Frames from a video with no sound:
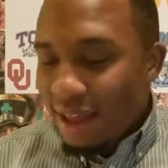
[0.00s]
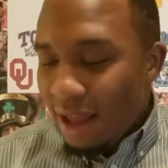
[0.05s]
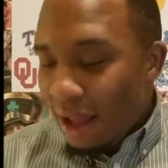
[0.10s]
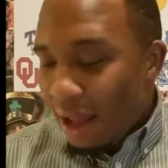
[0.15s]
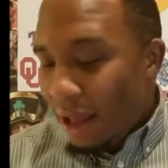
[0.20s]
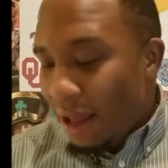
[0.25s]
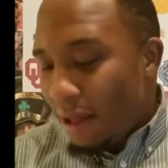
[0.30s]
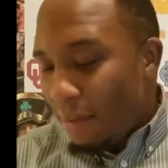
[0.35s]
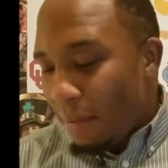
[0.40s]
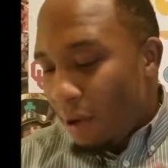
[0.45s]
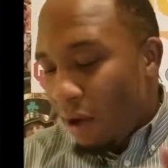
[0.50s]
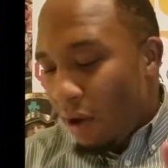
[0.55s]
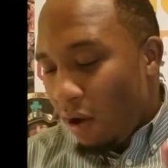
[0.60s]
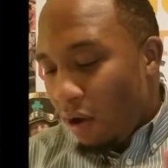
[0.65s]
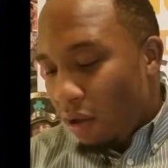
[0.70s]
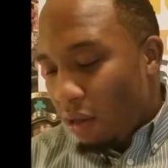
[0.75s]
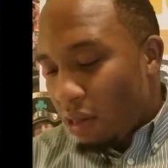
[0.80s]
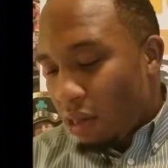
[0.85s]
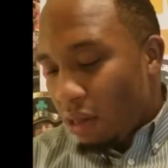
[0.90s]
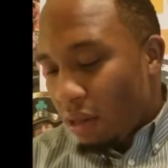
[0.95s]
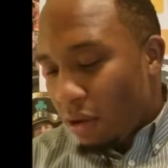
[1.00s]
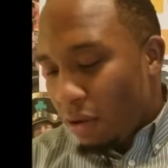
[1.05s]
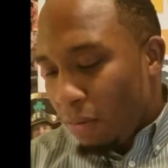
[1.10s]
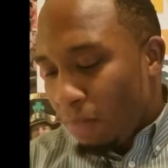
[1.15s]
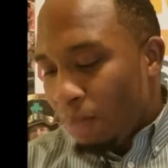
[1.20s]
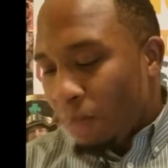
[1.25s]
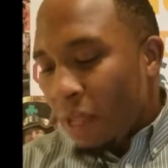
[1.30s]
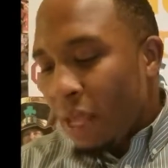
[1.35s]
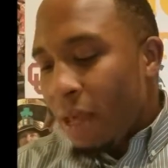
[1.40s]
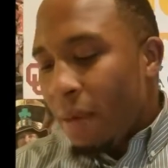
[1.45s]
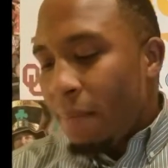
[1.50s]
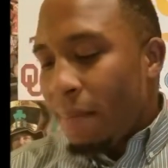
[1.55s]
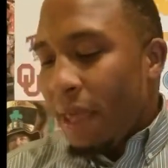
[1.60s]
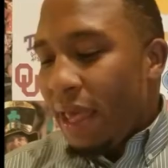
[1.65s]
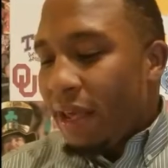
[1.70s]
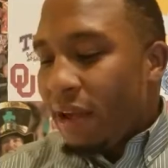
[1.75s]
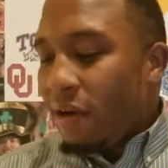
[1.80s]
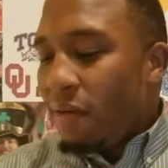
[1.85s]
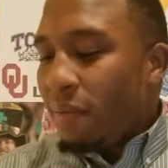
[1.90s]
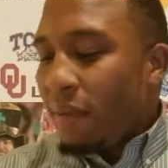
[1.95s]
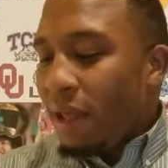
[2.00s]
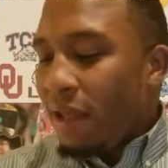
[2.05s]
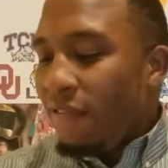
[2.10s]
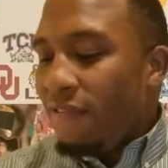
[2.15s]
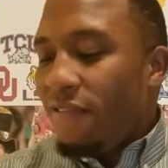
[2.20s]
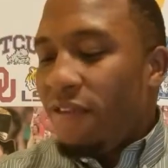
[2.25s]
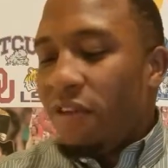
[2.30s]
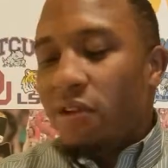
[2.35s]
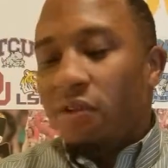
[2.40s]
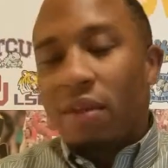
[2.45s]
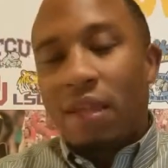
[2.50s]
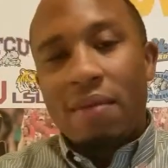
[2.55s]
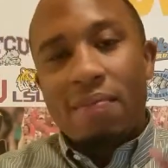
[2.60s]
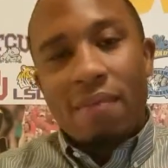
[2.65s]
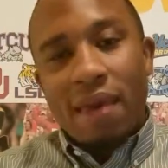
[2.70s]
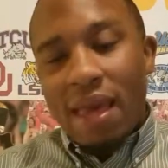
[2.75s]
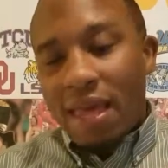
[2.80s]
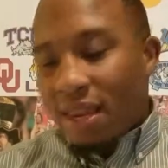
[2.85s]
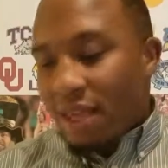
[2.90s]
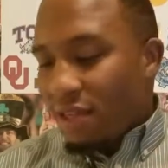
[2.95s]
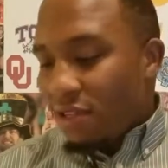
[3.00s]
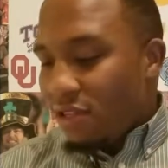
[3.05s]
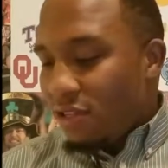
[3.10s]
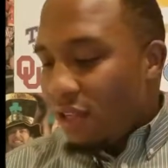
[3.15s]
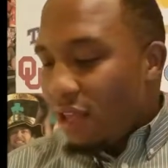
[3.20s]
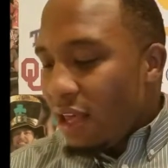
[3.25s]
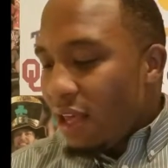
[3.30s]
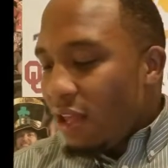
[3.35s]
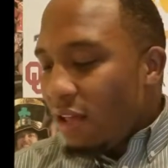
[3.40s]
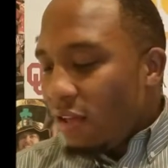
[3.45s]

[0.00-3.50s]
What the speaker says: Also, Baker Mayfield, he managed